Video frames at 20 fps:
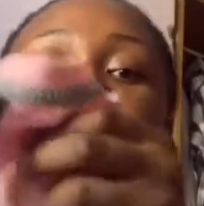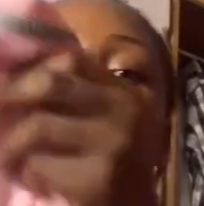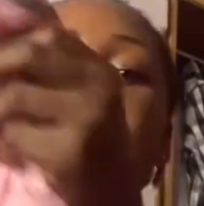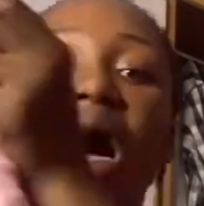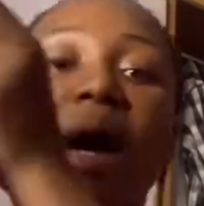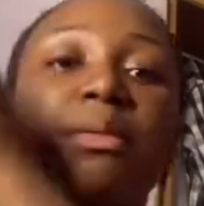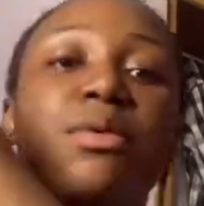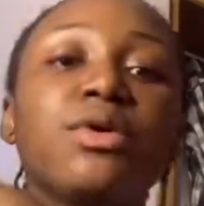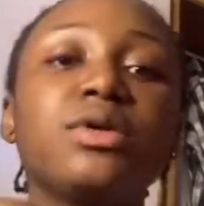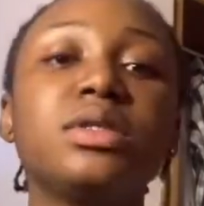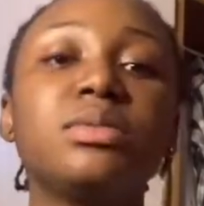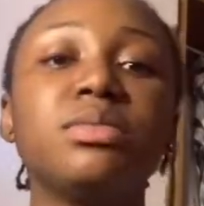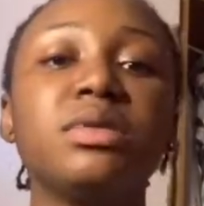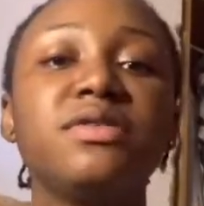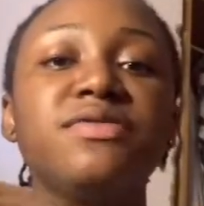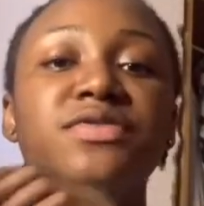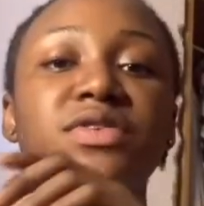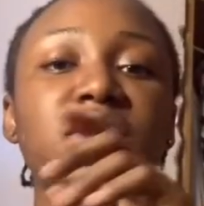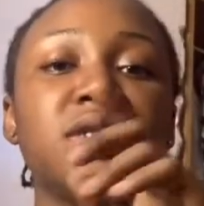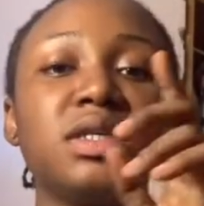I'm going to be
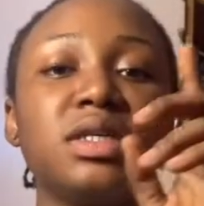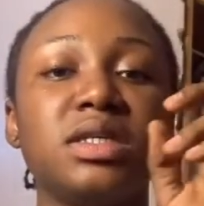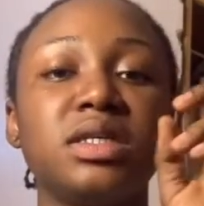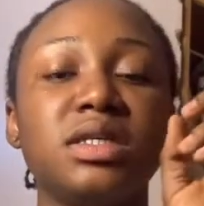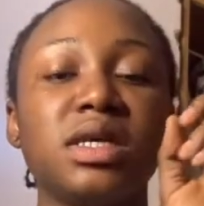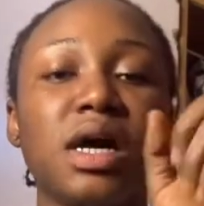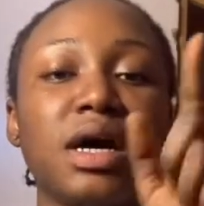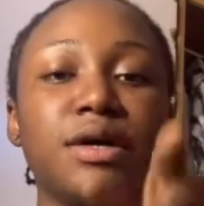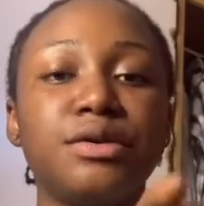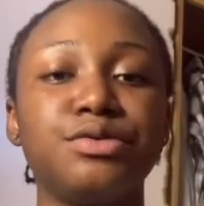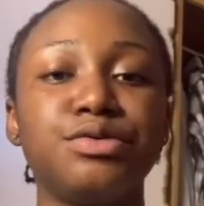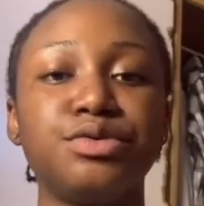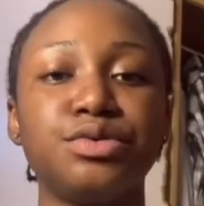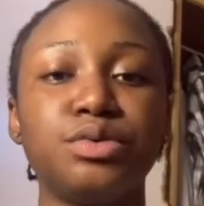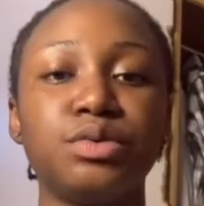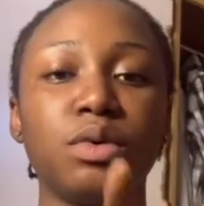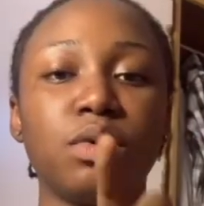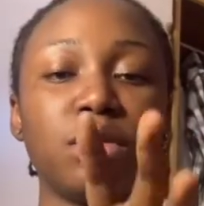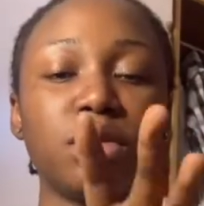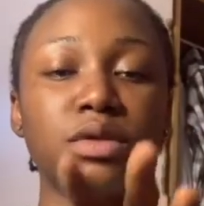leaving his handle
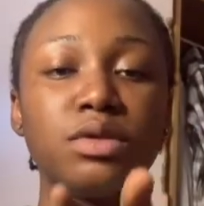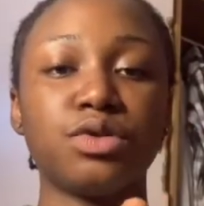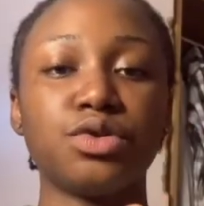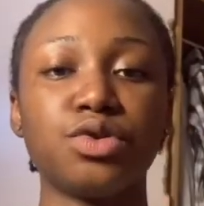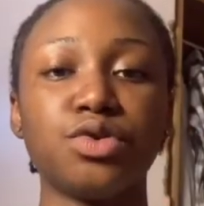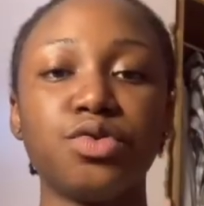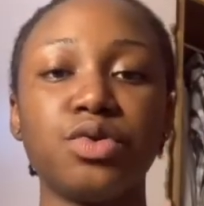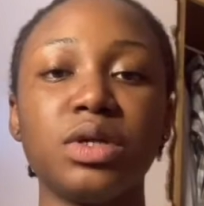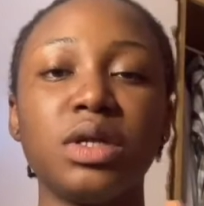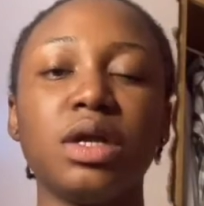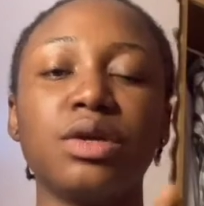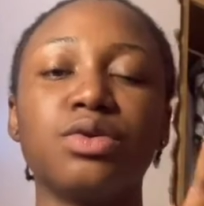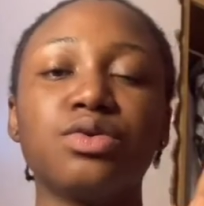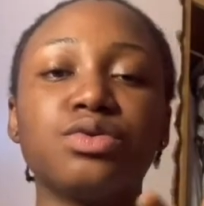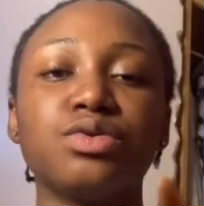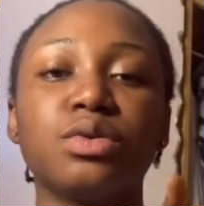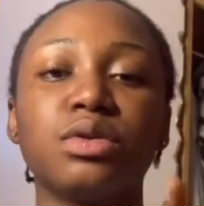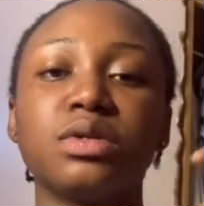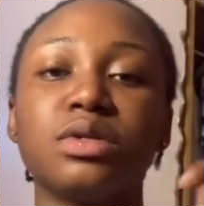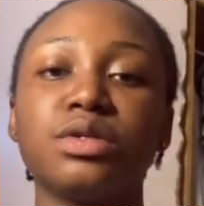on the screen and also
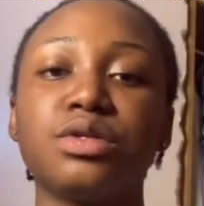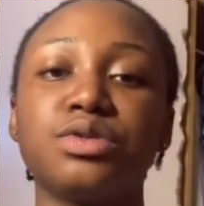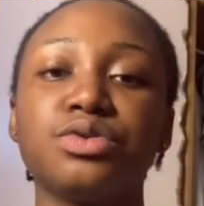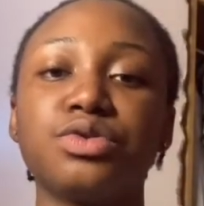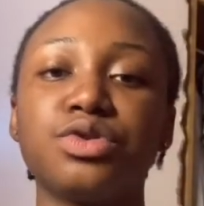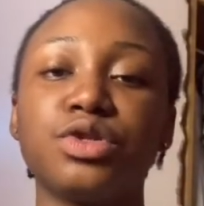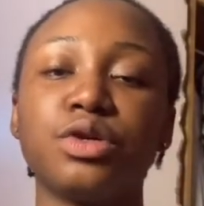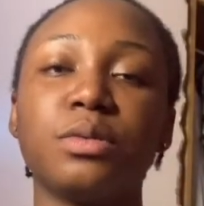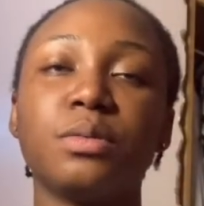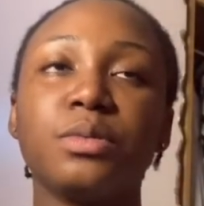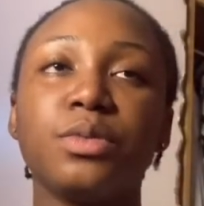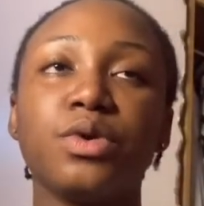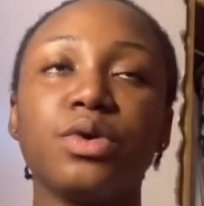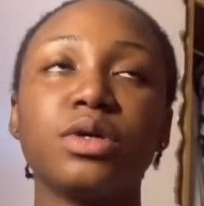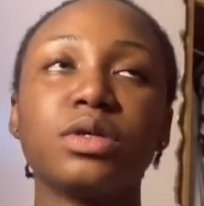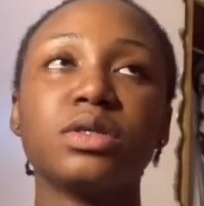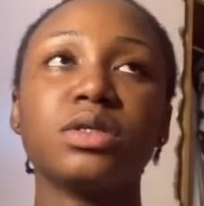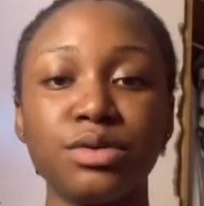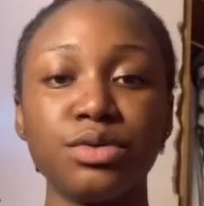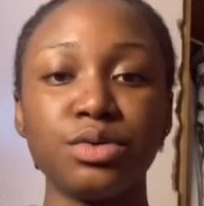on the description box.
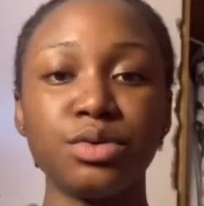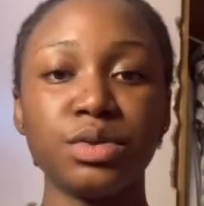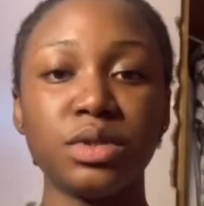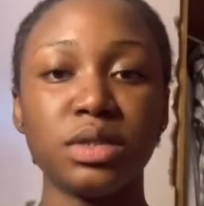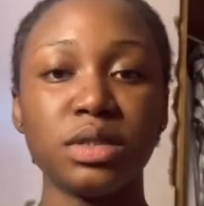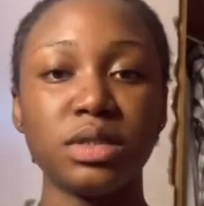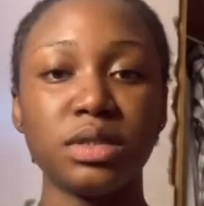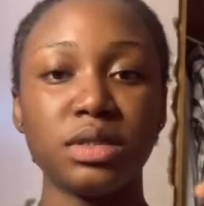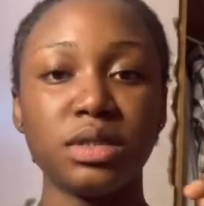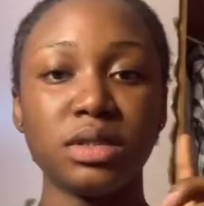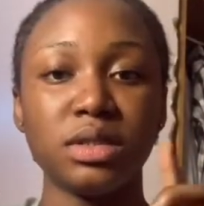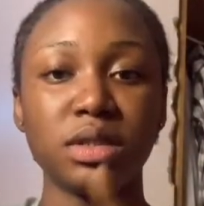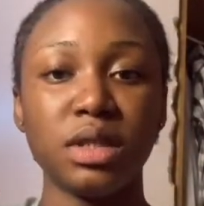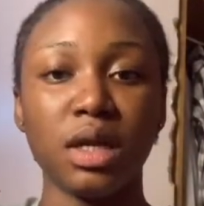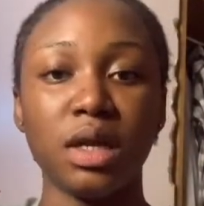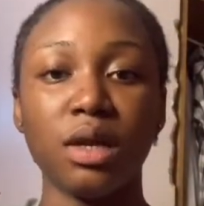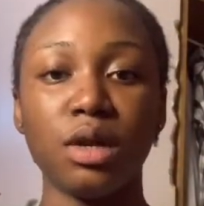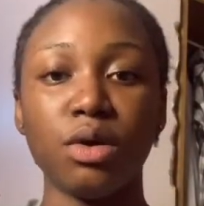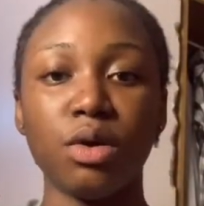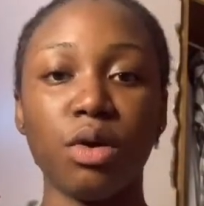Handle is
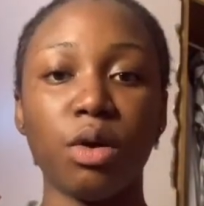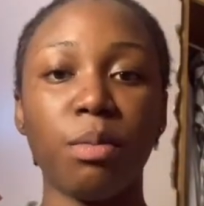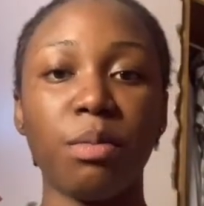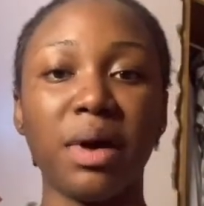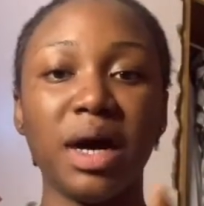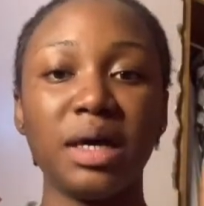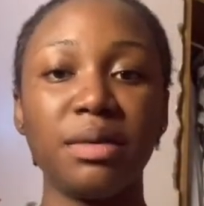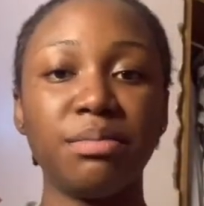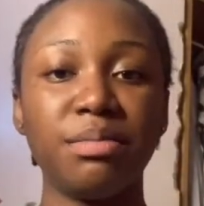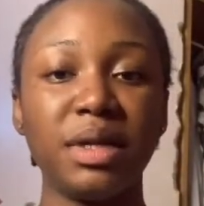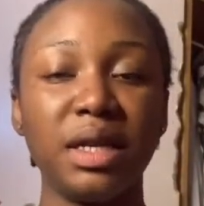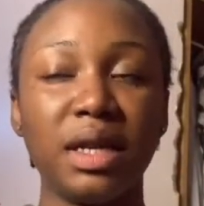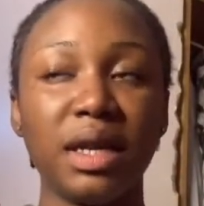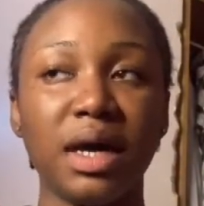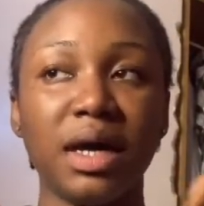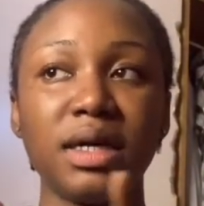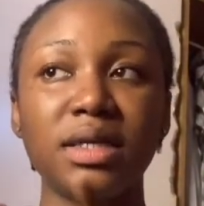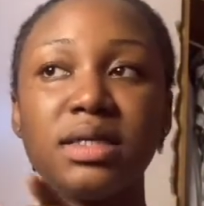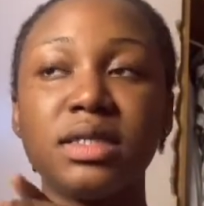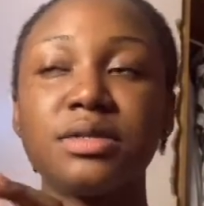Tailor by
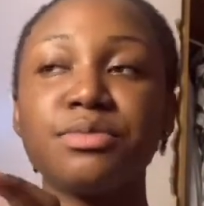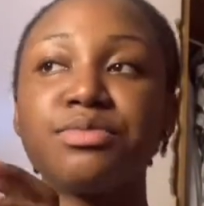Billard.